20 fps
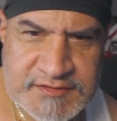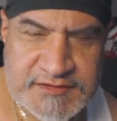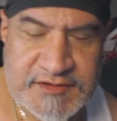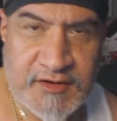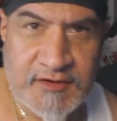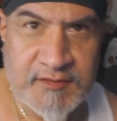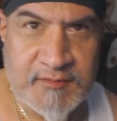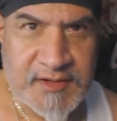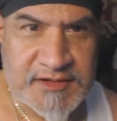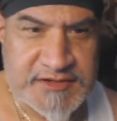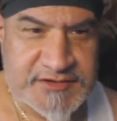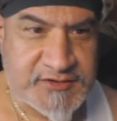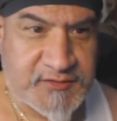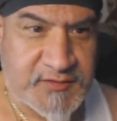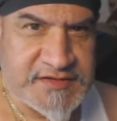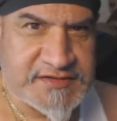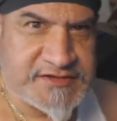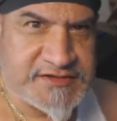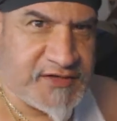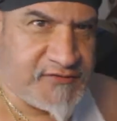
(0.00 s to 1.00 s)
Sorry, my
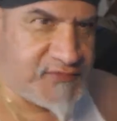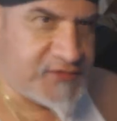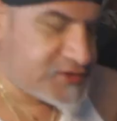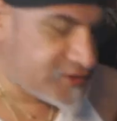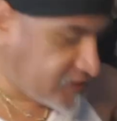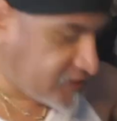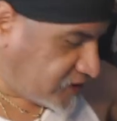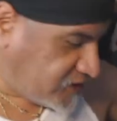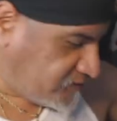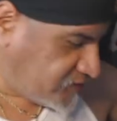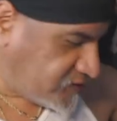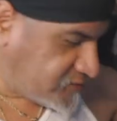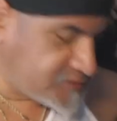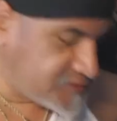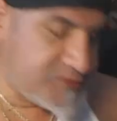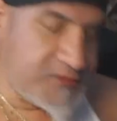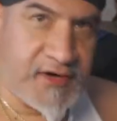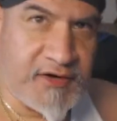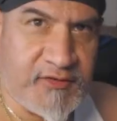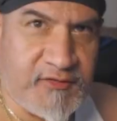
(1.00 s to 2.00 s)
screensaver just came up,
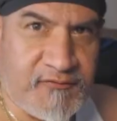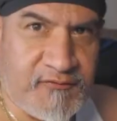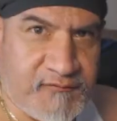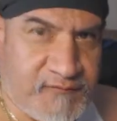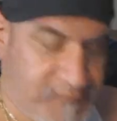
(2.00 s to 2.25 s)
so I don't know